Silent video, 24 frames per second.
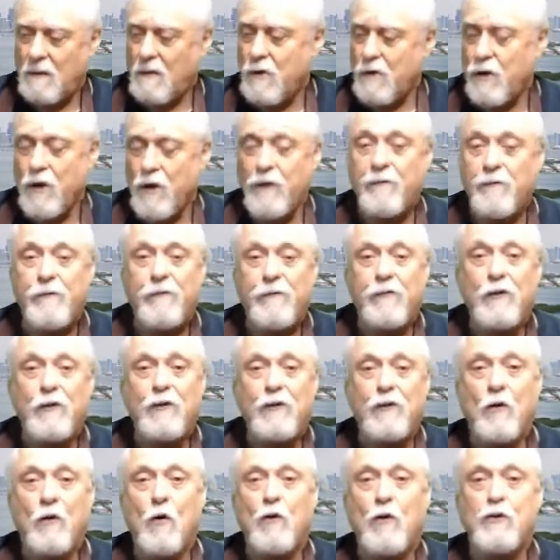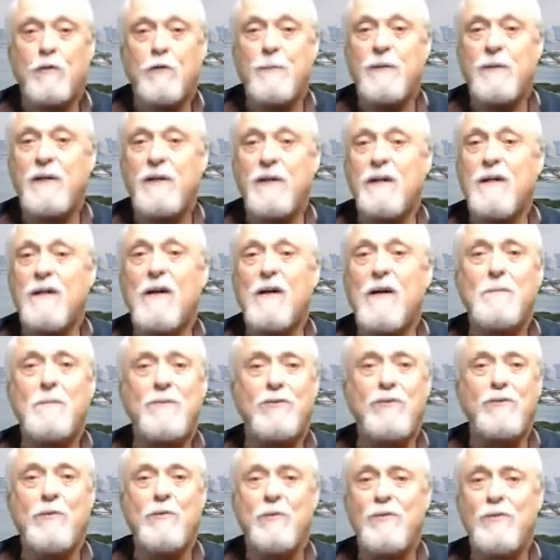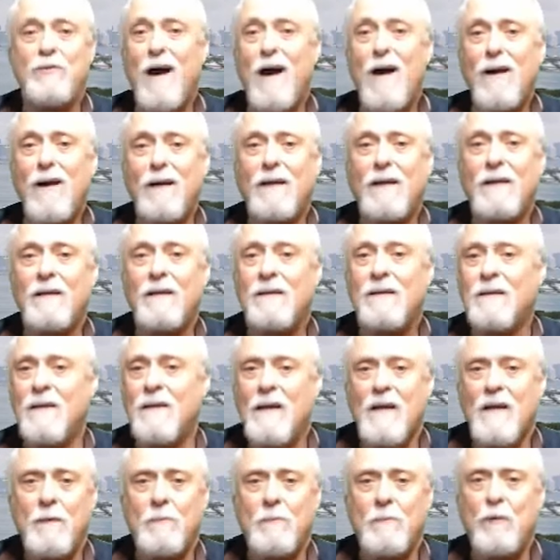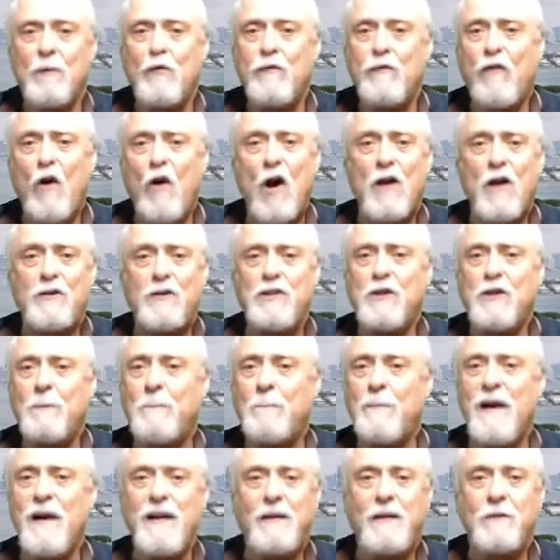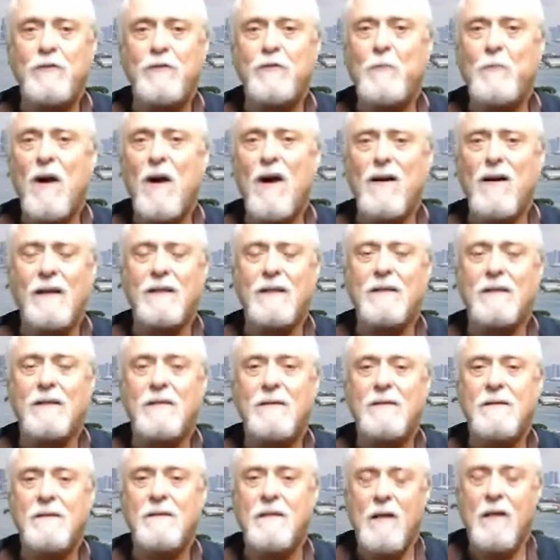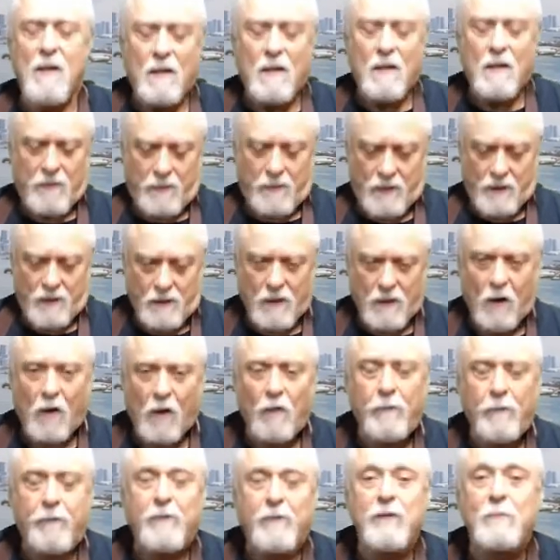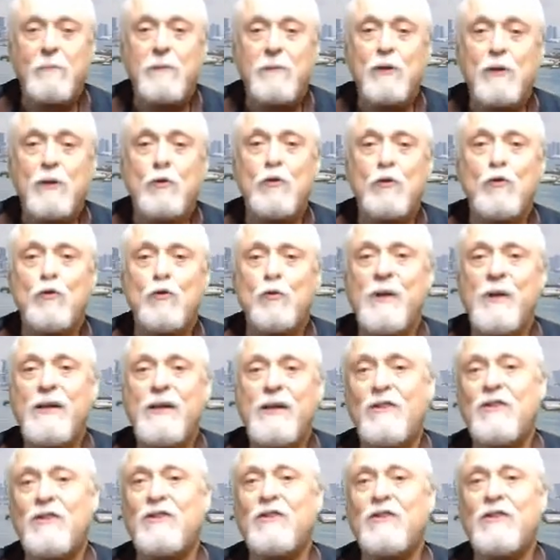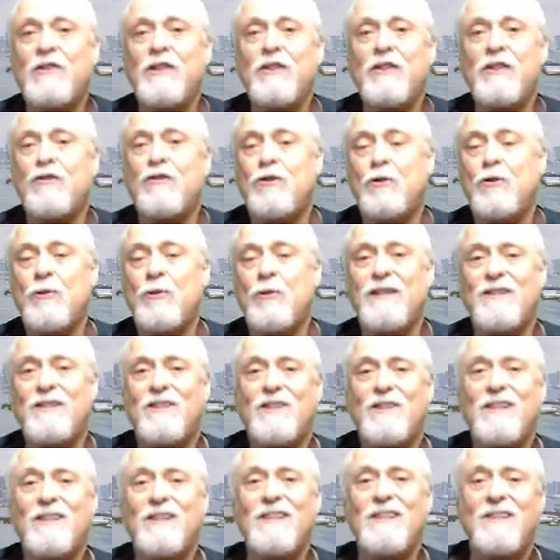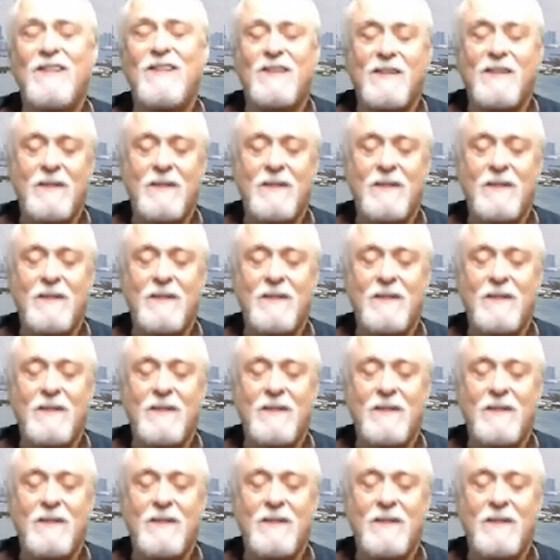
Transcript: If the course becomes too dark, move on to maker's mark. The golf and blues will cease to exist.